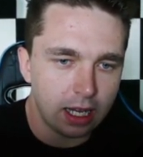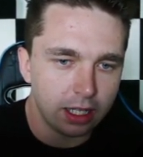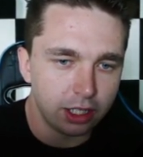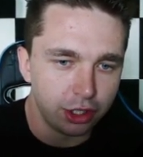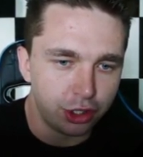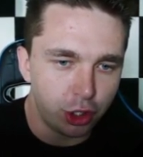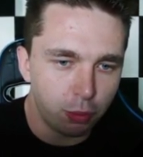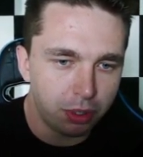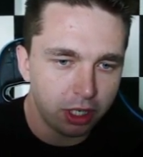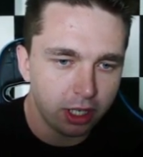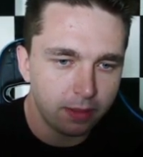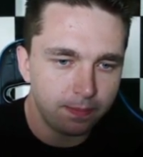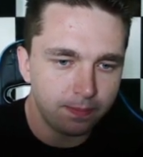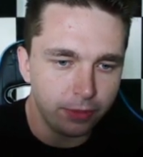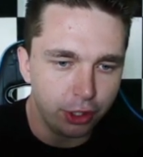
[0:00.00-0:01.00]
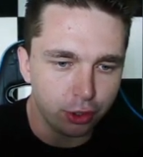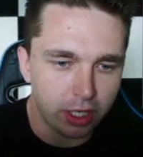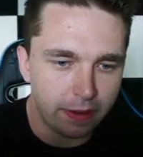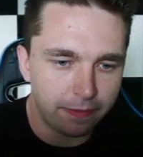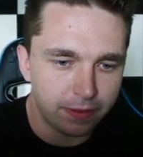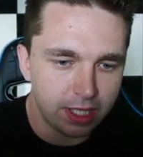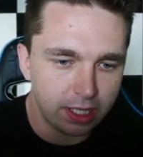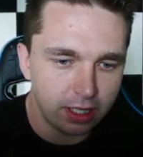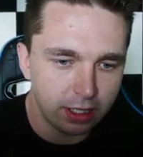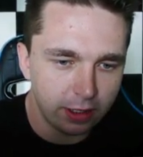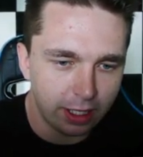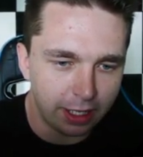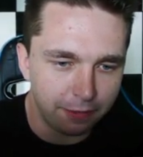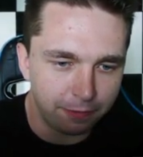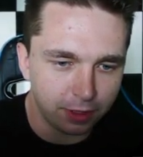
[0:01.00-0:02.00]
Jupiter, Drift,
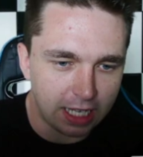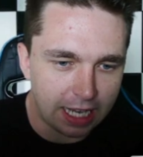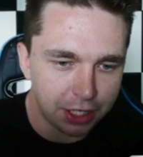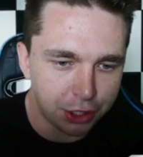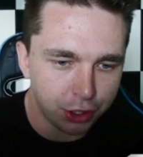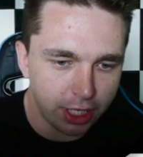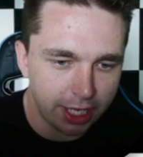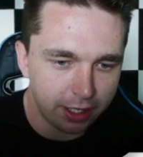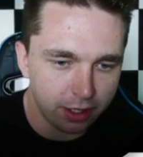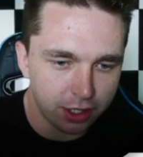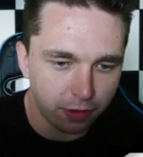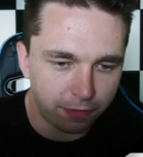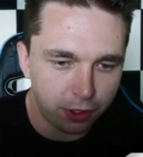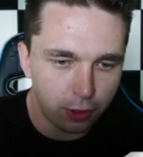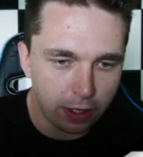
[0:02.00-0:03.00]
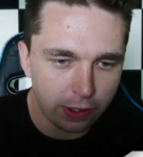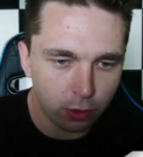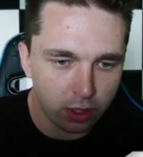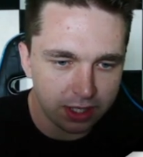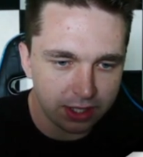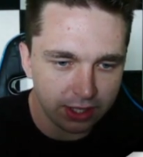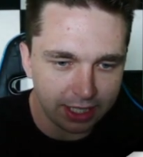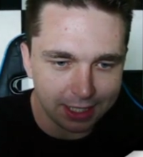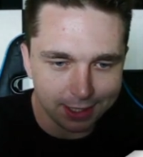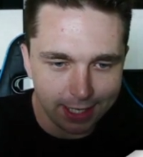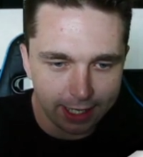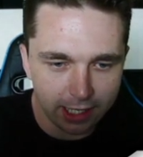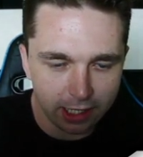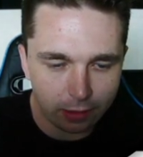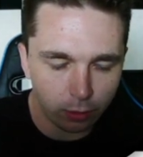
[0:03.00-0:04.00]
and FlashTrade. There's a few other ones like
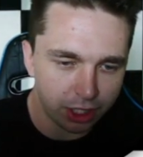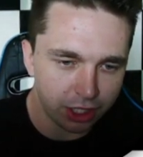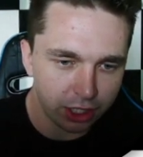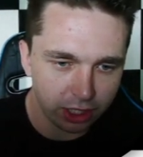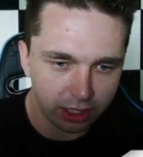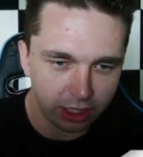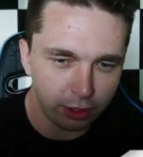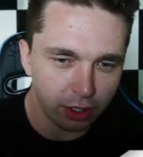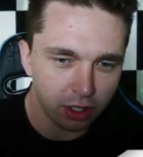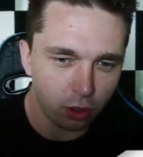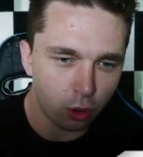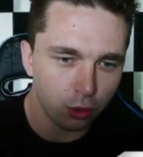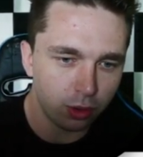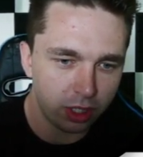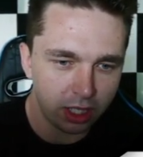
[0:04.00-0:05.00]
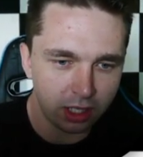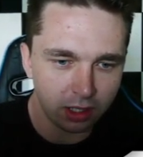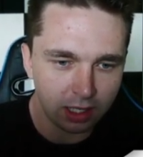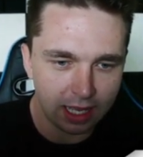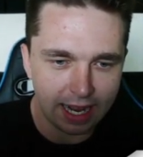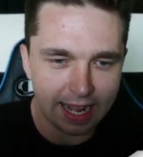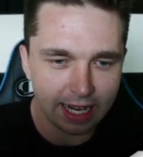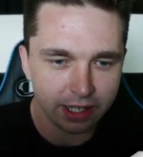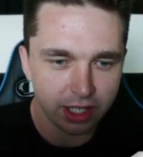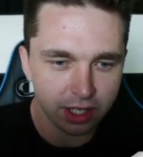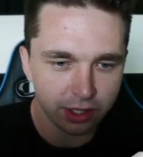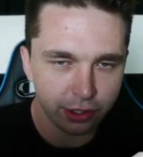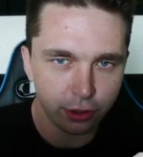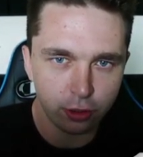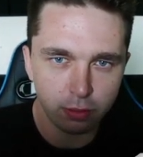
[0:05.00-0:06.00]
Zeta, which you can only get access
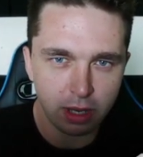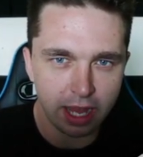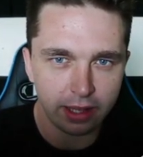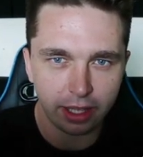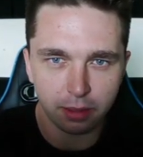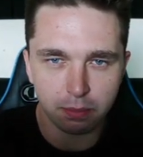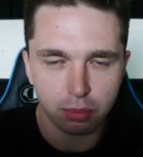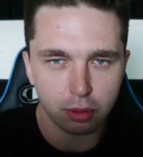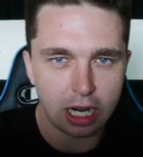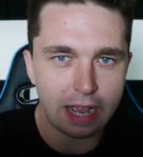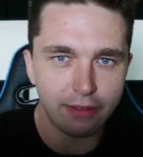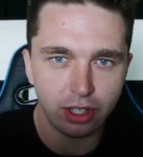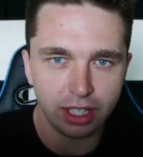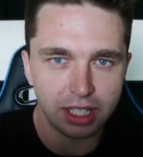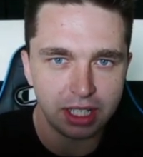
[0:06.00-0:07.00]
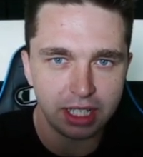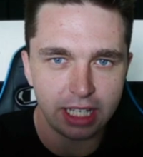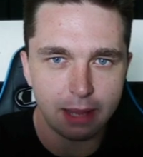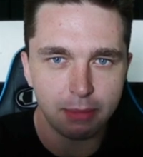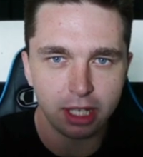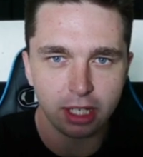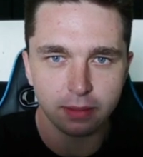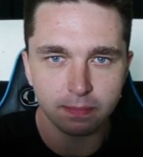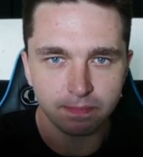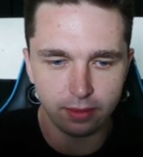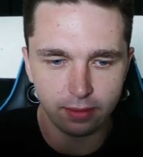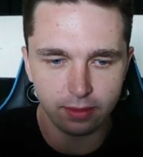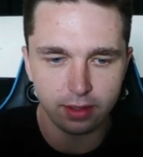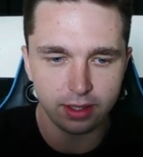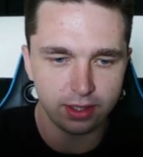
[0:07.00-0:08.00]
to by like privately DMing
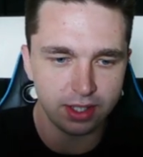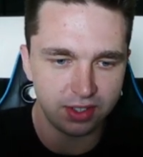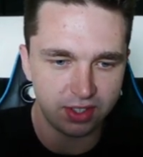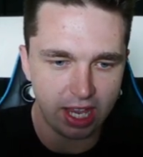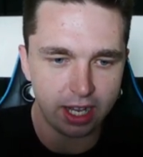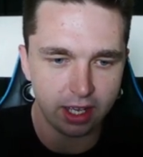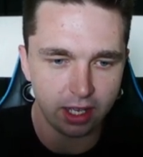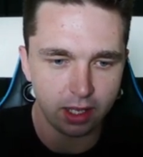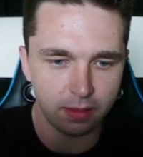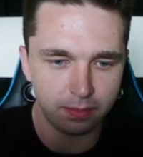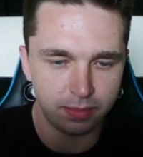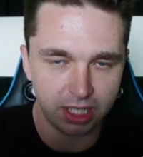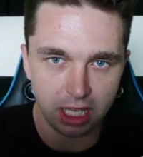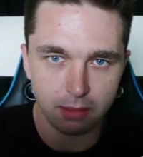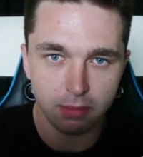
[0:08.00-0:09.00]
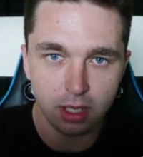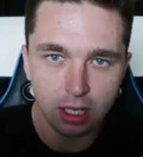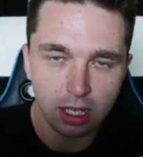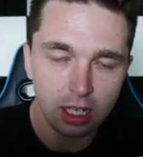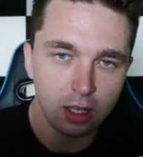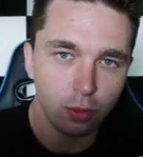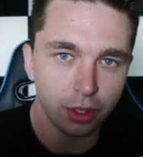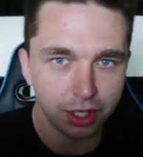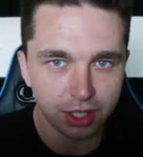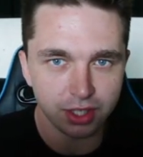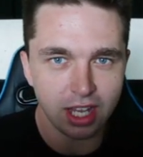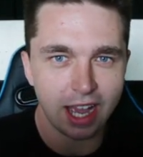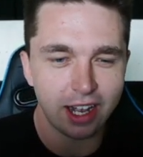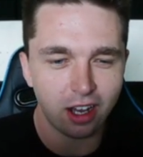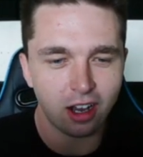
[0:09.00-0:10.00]
the Zeta team, which is
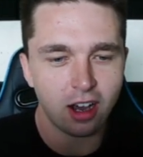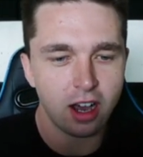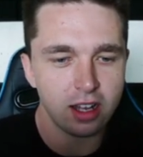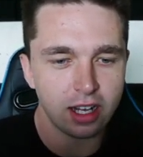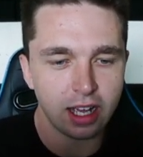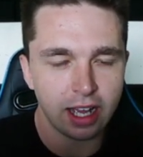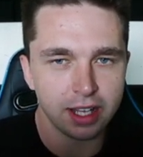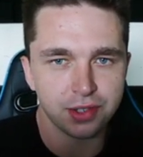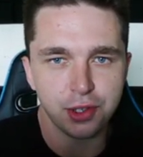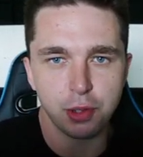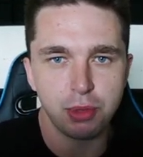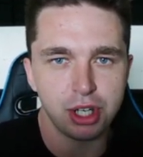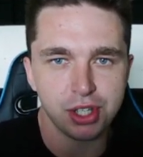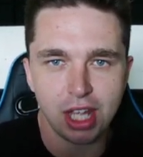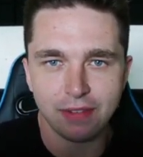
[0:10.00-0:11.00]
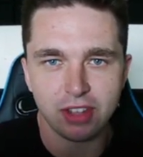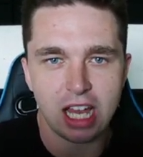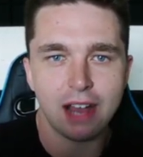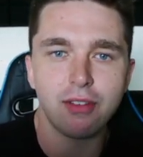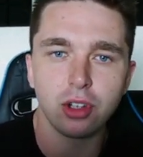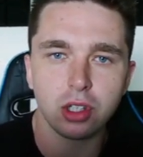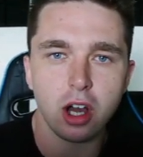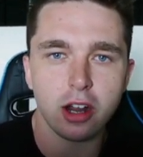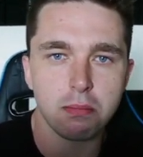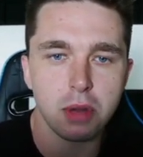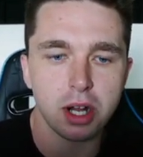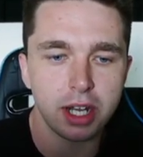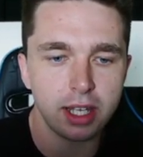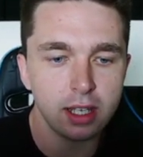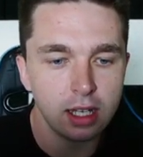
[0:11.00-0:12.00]
kind of odd. I assume you just have to have a lot of
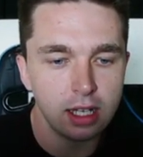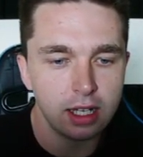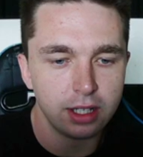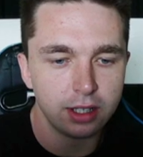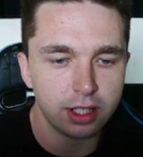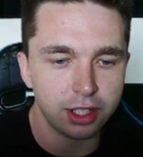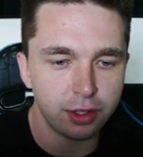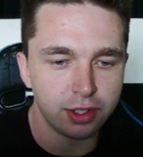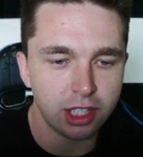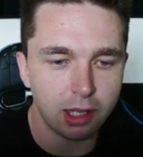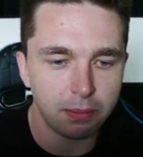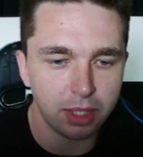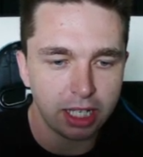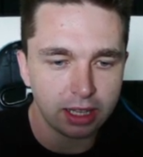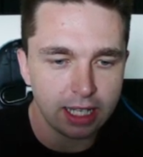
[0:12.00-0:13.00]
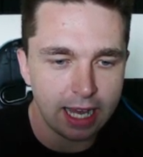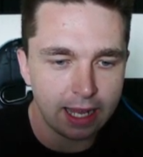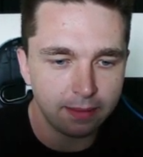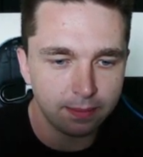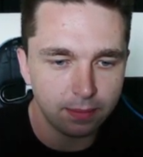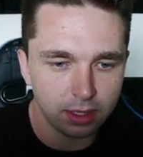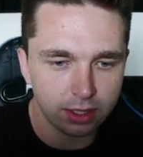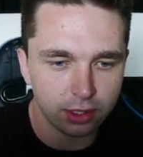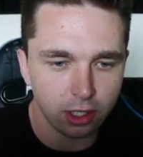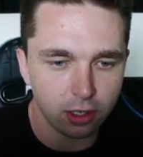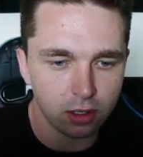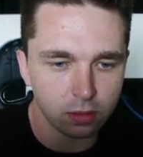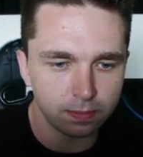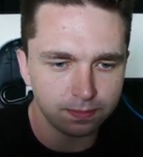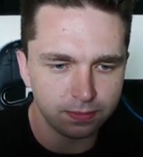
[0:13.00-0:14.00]
money to do something like that,
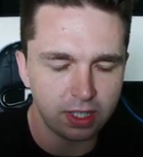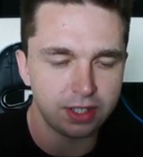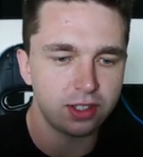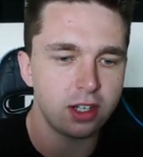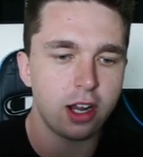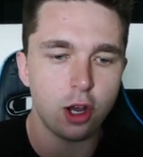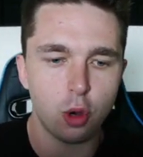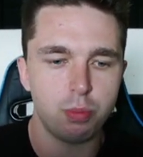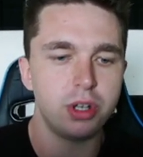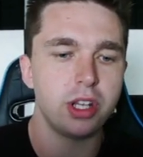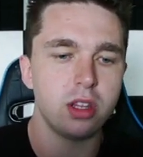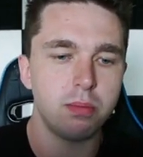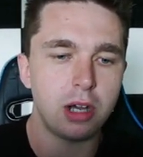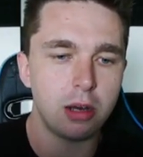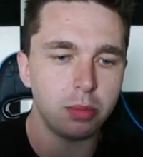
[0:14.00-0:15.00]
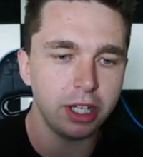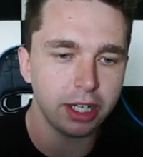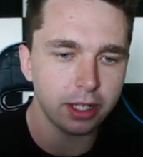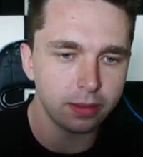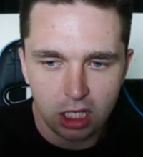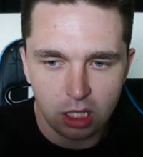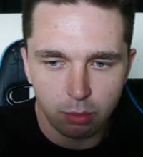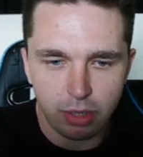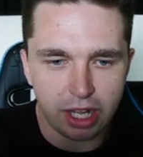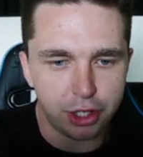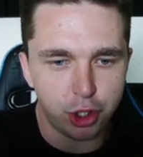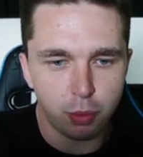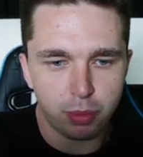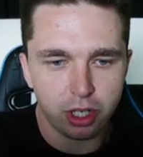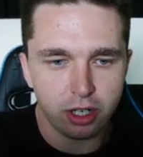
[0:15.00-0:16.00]
so it's not open to the public. Yeah,
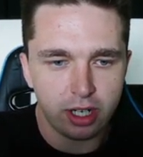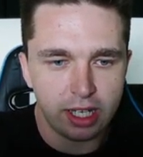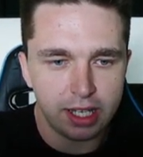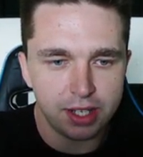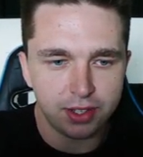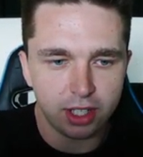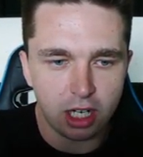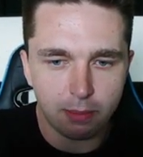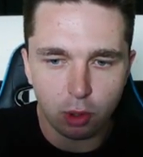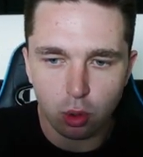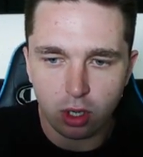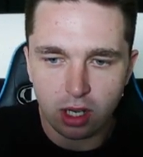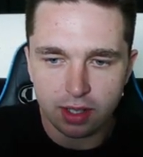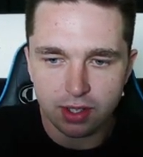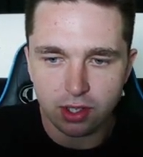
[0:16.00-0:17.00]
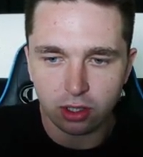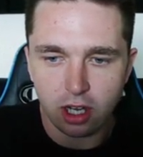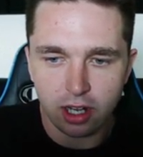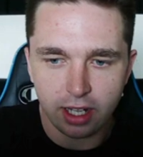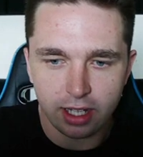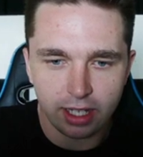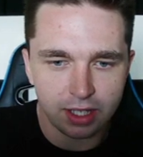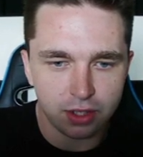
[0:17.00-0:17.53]
Jupiter is the number one on Solana.